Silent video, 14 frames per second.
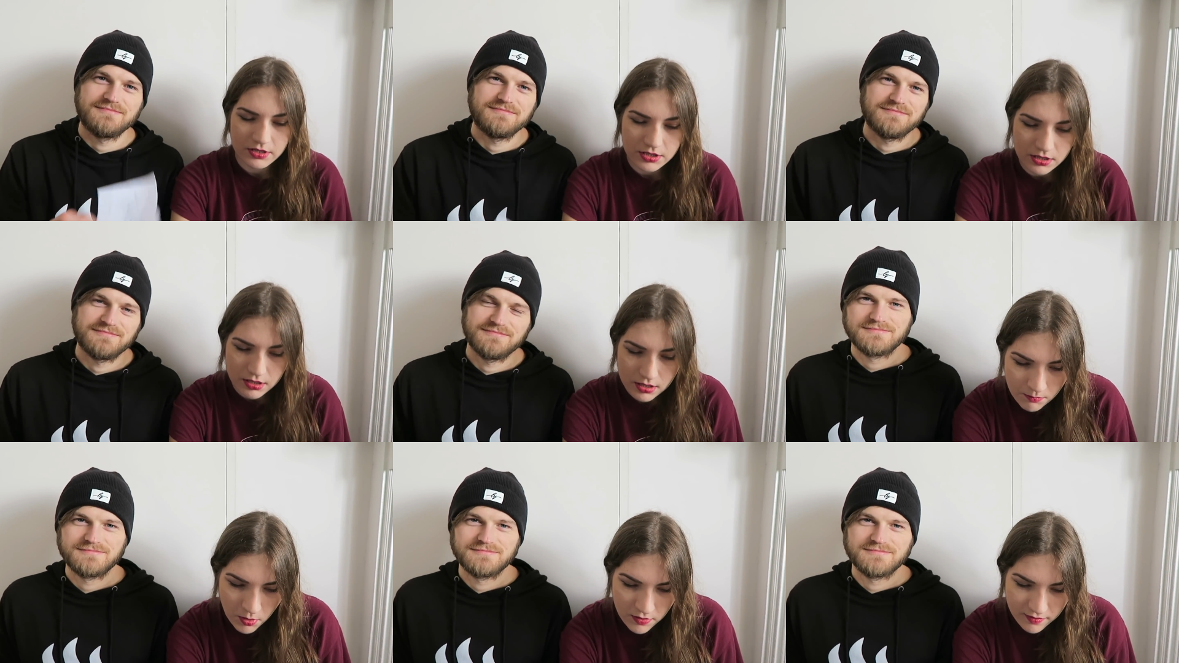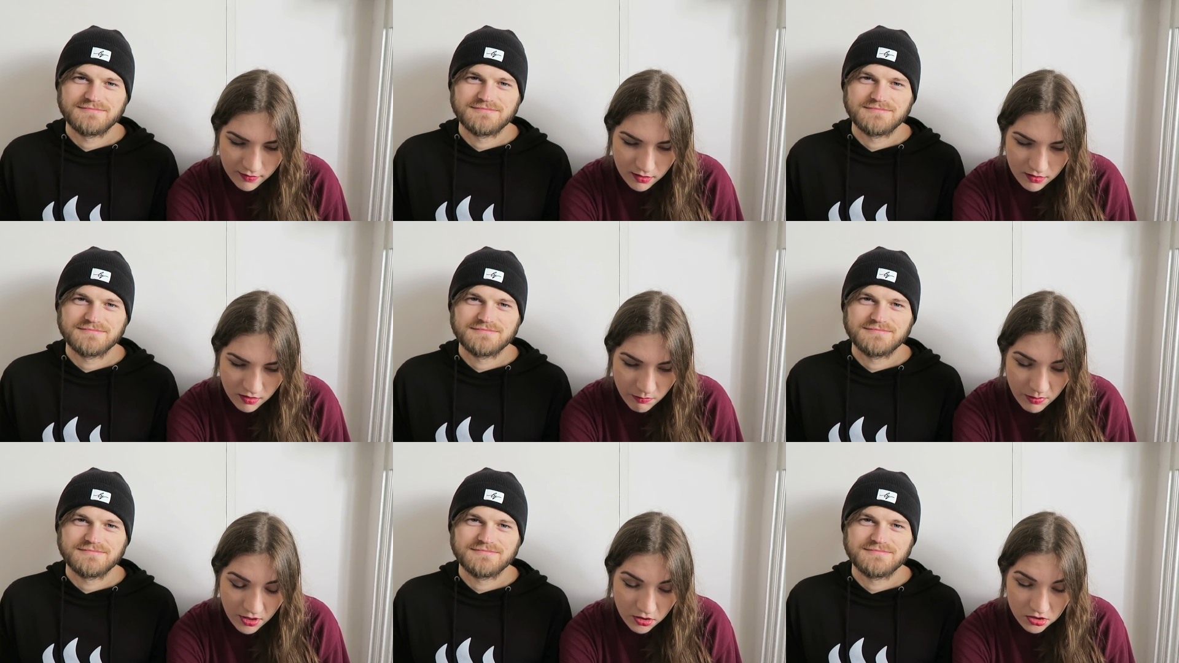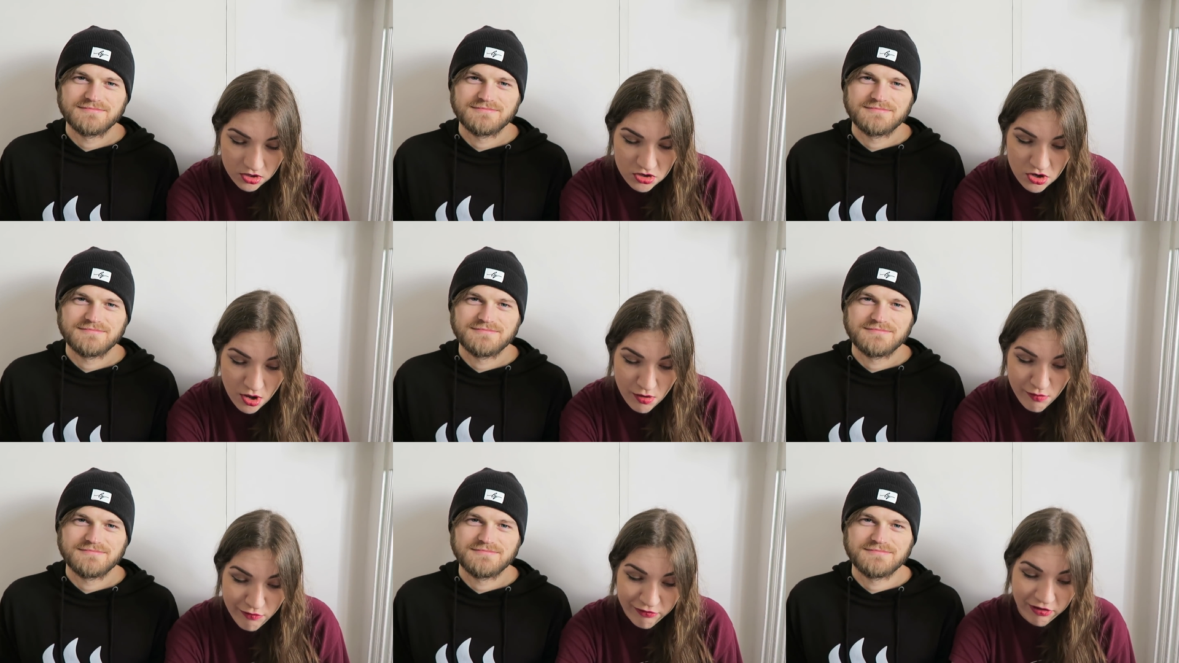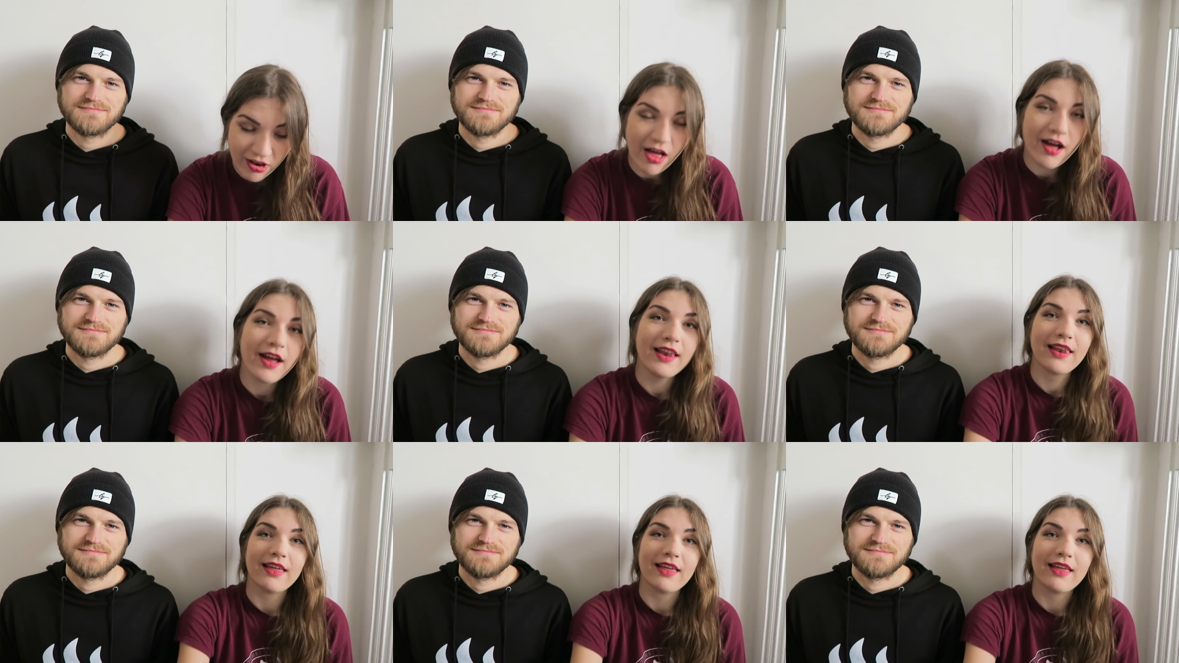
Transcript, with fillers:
Speaker 1: question. Most likely to be on a no-fly